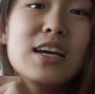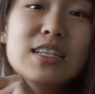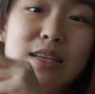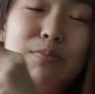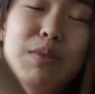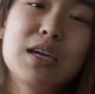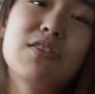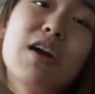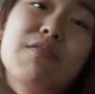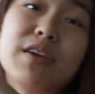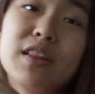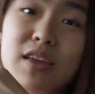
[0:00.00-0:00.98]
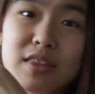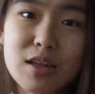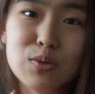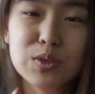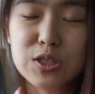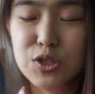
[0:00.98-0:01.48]
something graphic like
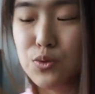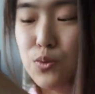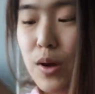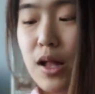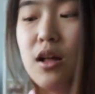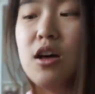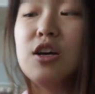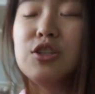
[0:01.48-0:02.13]
that would do well